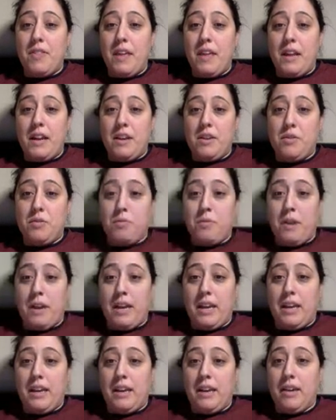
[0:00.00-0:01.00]
that is
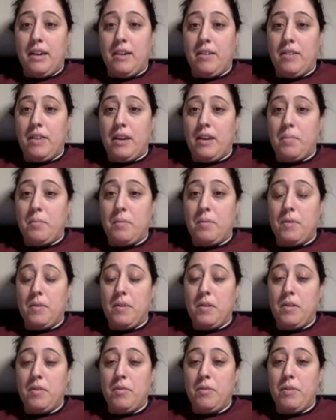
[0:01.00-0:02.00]
right here that I'm
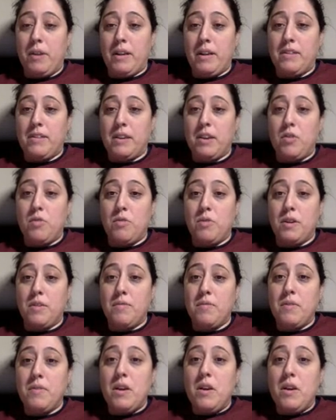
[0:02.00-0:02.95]
erasing over.